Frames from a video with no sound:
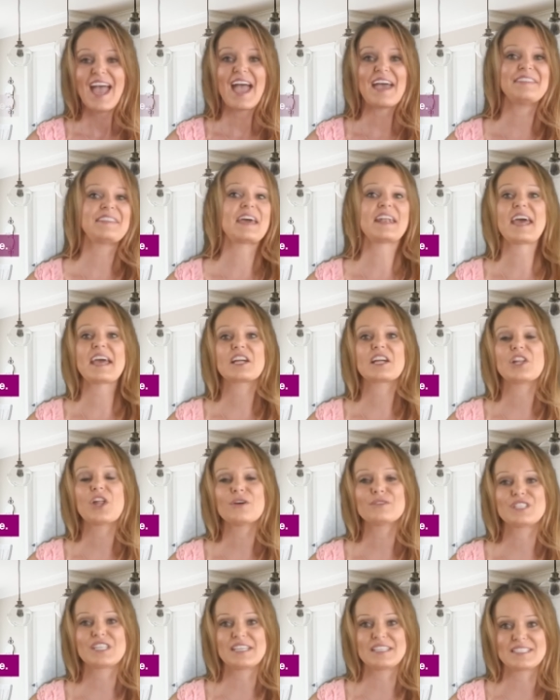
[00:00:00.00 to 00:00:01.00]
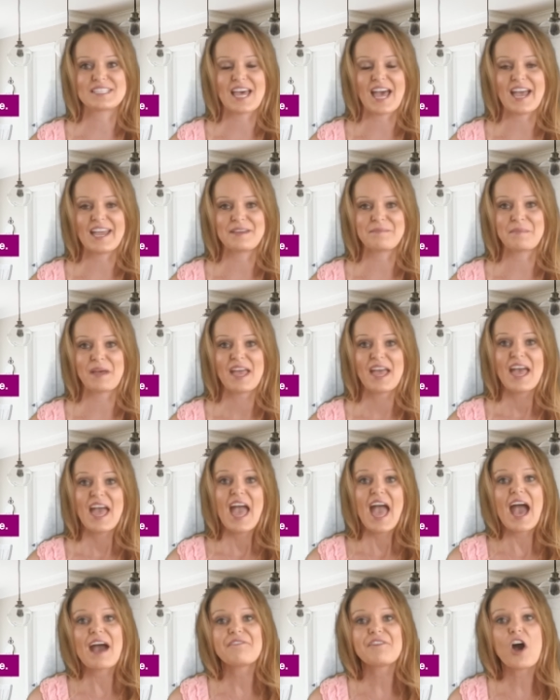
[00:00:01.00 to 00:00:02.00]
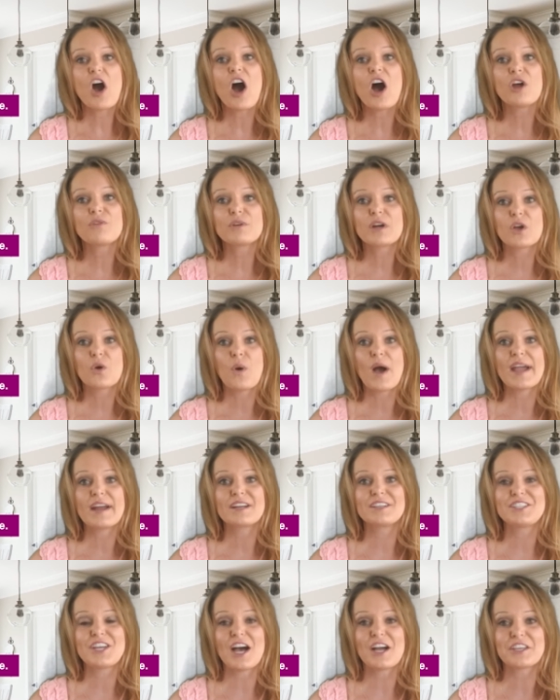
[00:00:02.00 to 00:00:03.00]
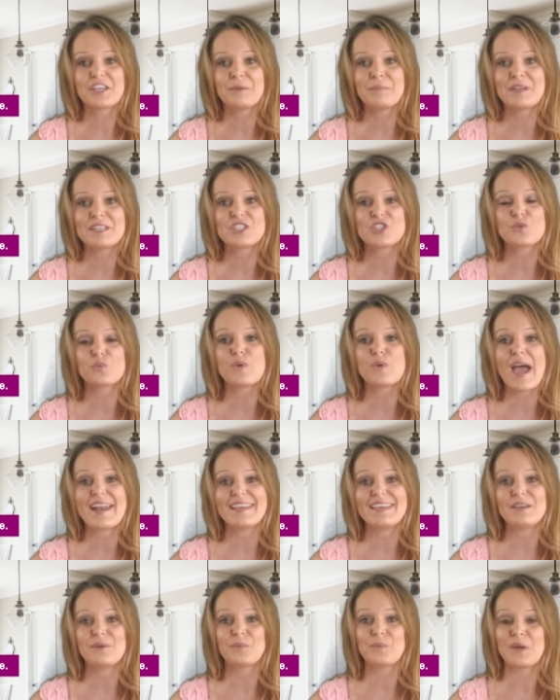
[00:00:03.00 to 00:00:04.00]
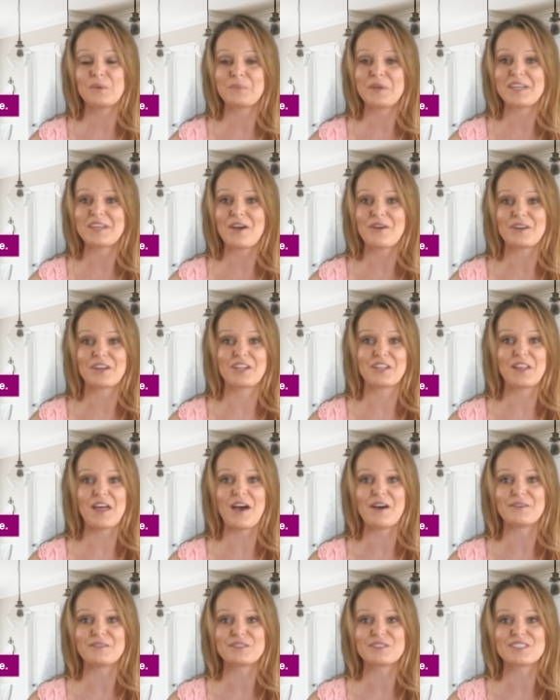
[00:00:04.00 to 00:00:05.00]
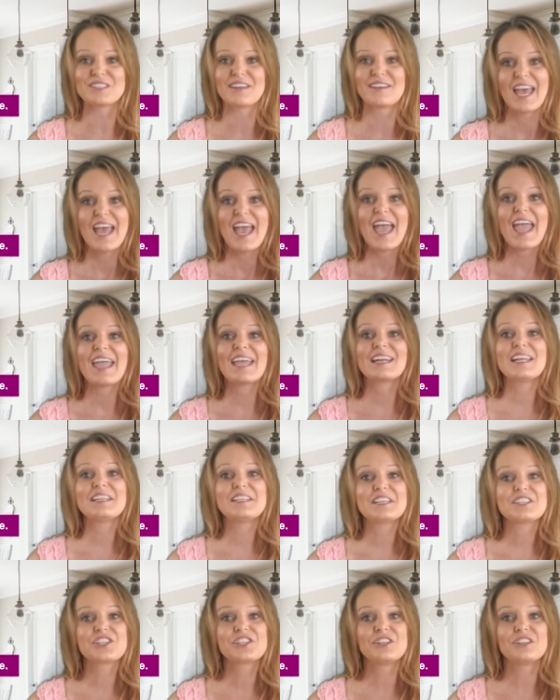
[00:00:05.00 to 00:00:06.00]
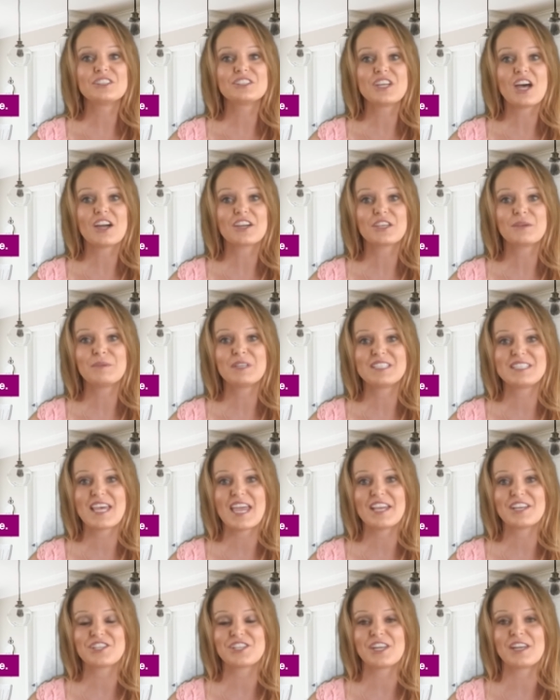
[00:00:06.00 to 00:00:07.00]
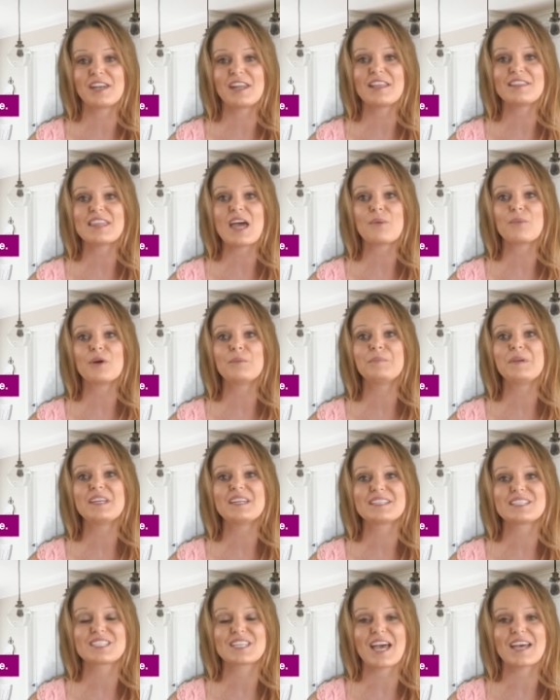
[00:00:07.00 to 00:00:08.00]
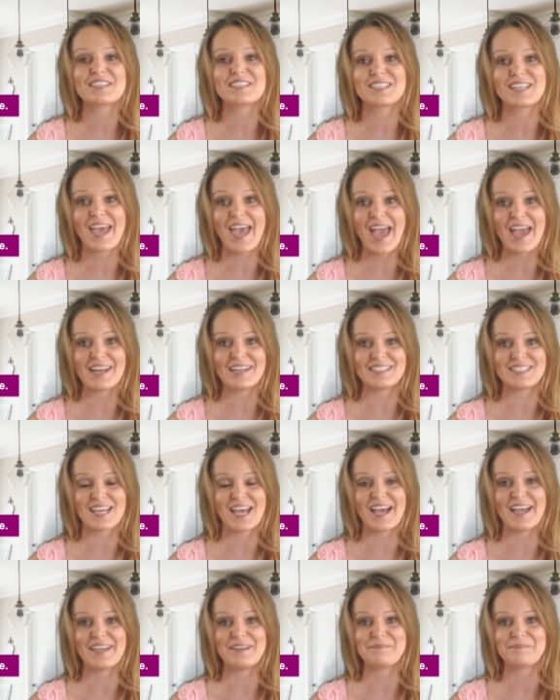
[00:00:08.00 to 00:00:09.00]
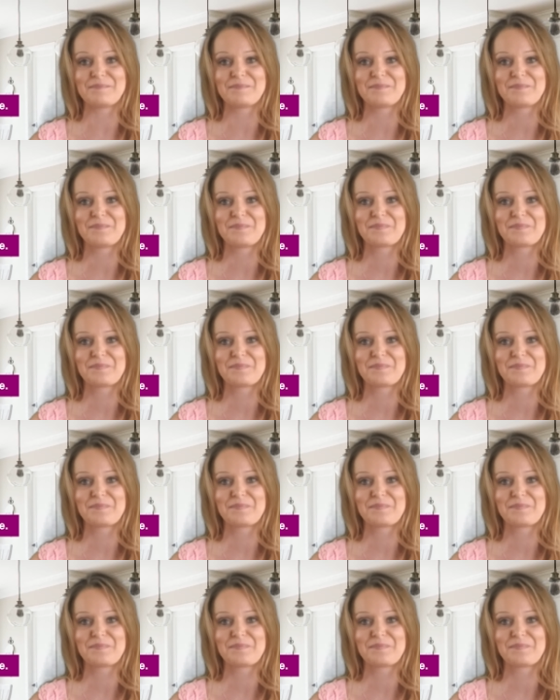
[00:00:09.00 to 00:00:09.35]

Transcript: And then at closing time, have all required documents ready when we go to close, and additional documentation that will be discussed ahead of time.